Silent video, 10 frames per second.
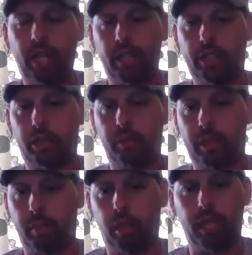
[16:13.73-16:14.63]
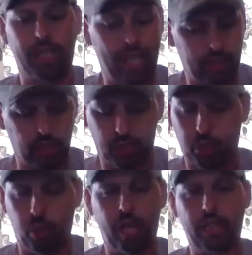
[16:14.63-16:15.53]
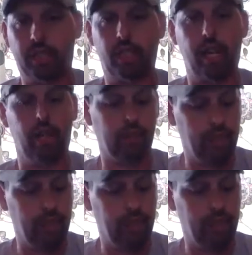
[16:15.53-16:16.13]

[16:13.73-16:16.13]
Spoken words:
instrument to play. It has a great sound.